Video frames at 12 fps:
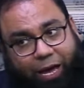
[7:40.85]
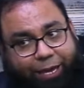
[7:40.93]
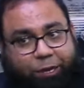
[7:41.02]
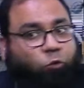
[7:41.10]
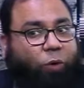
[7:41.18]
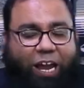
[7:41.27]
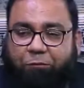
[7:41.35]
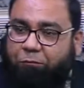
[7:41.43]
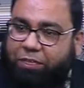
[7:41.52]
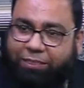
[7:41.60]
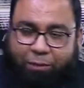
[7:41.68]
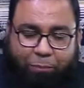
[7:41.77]
Your wife
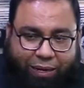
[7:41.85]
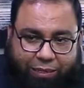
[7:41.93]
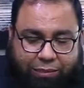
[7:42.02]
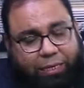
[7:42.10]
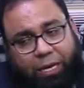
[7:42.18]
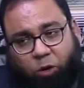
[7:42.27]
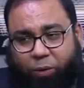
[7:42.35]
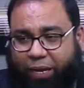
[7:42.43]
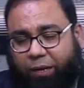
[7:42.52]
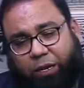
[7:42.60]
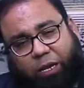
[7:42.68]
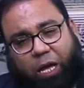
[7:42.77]
is in Pakistan or
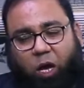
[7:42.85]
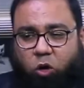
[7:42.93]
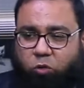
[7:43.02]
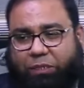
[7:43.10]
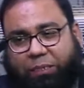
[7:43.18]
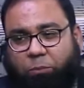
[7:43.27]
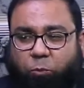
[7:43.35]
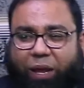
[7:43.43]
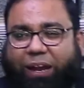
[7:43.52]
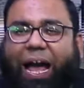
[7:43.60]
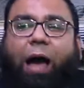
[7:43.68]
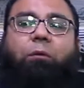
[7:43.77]
India or
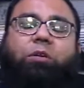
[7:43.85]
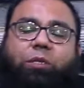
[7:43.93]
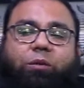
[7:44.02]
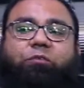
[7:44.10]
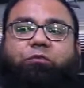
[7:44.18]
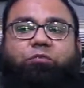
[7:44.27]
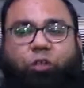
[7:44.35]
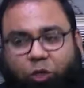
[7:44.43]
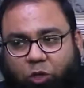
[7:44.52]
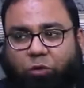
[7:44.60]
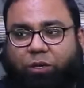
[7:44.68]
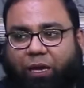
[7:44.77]
somewhere out of
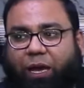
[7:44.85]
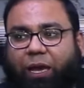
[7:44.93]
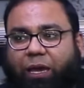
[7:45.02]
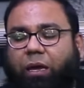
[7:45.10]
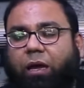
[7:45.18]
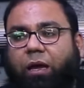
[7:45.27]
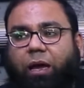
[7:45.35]
the UK,